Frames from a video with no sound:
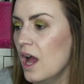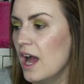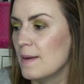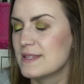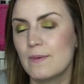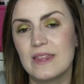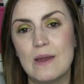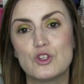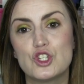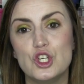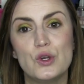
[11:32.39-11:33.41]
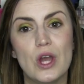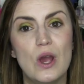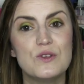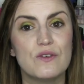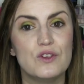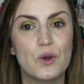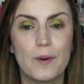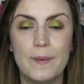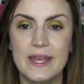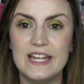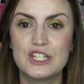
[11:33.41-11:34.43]
Uh, so that one there was Two Coats of You're a
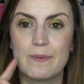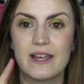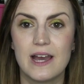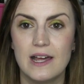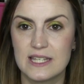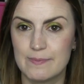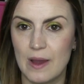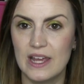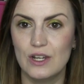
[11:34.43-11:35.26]
Peach by Colours by